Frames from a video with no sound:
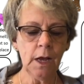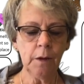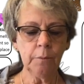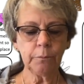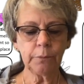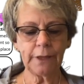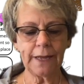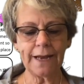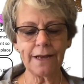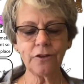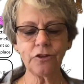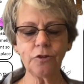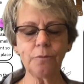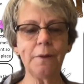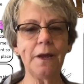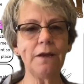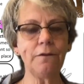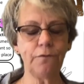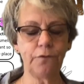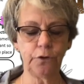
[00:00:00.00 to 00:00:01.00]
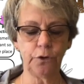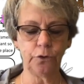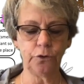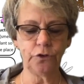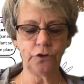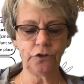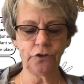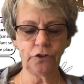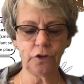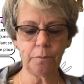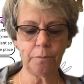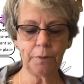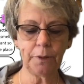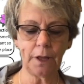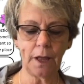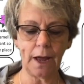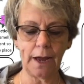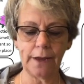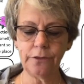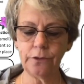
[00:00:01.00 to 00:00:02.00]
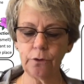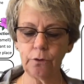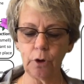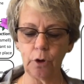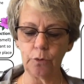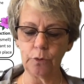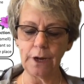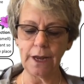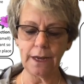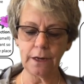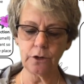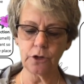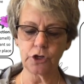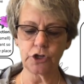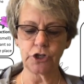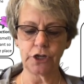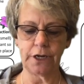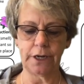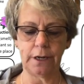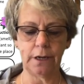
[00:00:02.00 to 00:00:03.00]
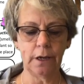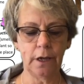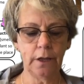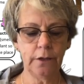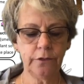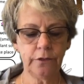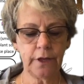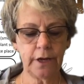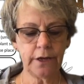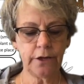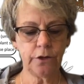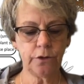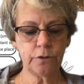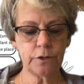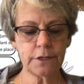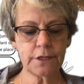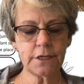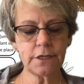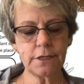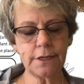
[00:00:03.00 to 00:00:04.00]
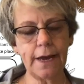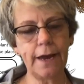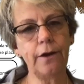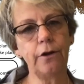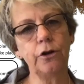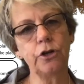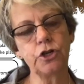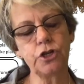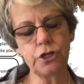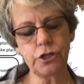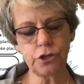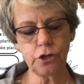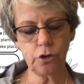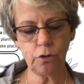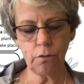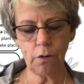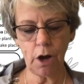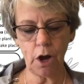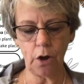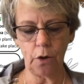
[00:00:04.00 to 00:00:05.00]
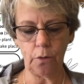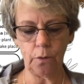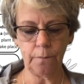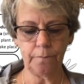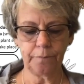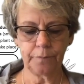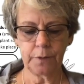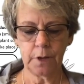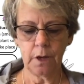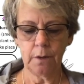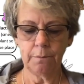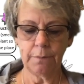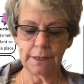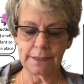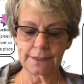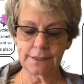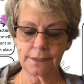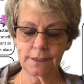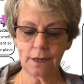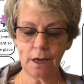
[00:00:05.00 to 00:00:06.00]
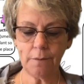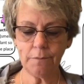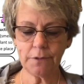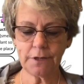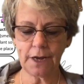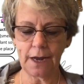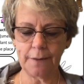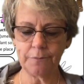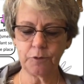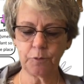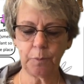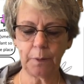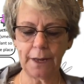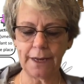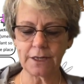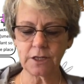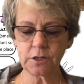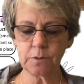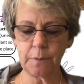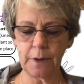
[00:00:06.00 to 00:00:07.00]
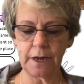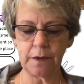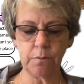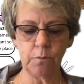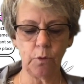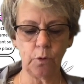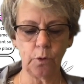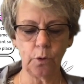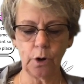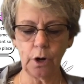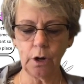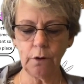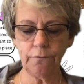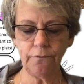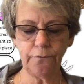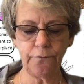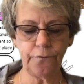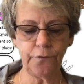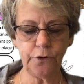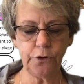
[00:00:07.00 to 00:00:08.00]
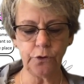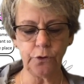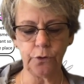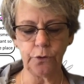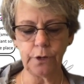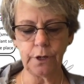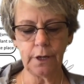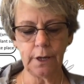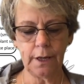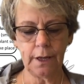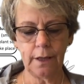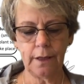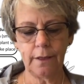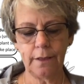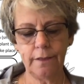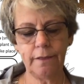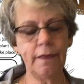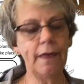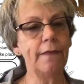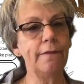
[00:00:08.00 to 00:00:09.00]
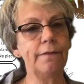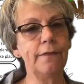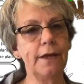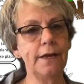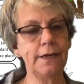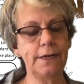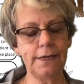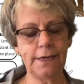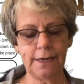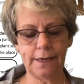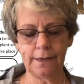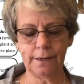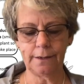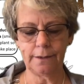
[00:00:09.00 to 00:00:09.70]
Plants make food to supply their own energy. They use this energy to grow. But sometimes plants make more food than they need.